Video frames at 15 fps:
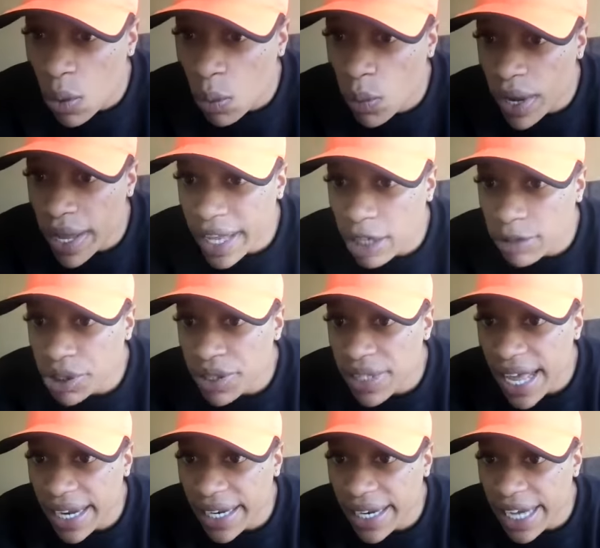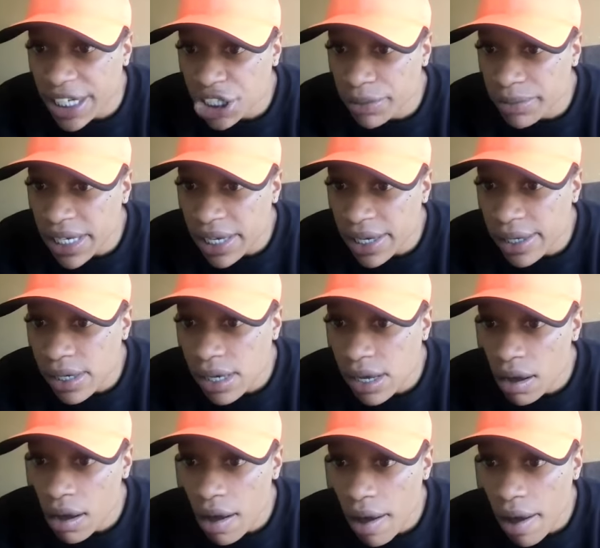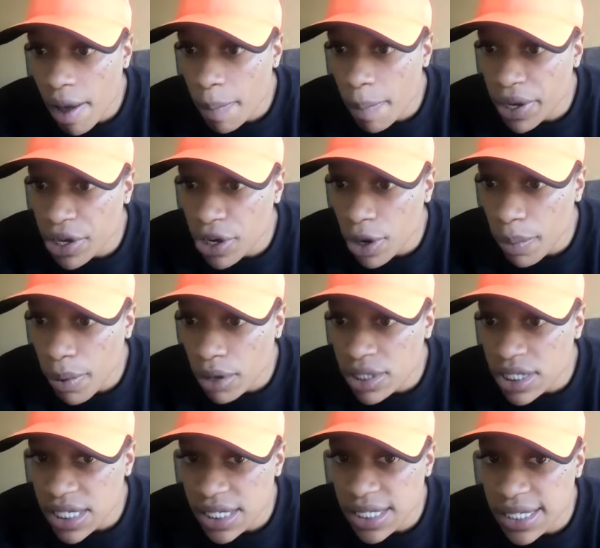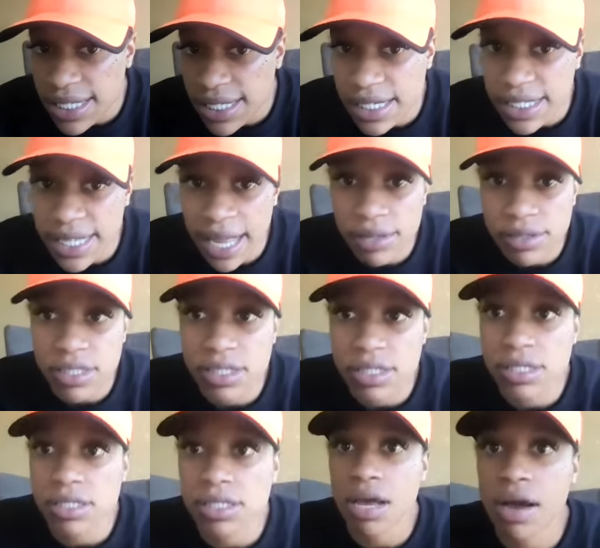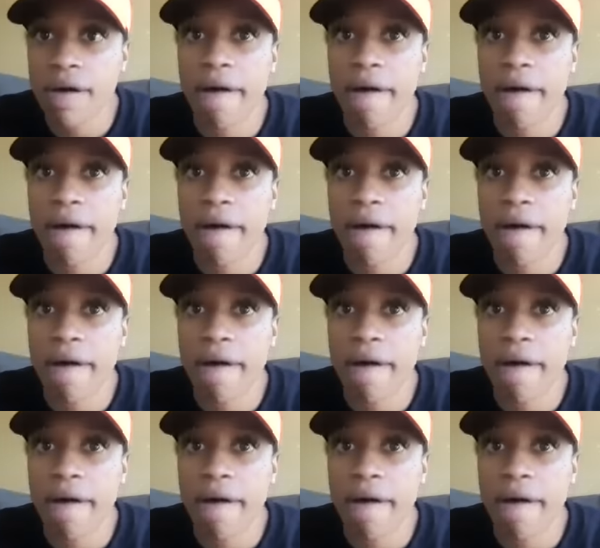What helped you that day, Shamika, upping your protein to 6 ounces?